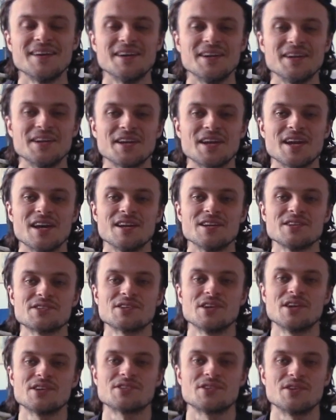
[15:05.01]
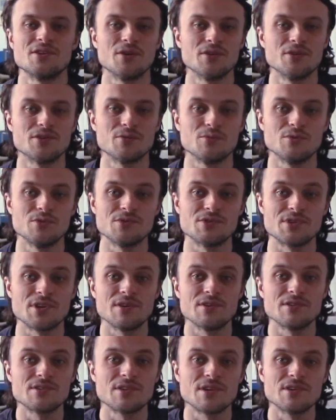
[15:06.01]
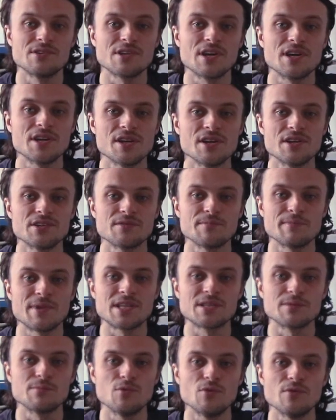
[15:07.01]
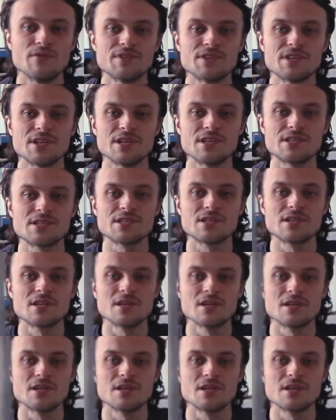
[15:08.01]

And again, it starts to nod towards those ideas of metamorphosis.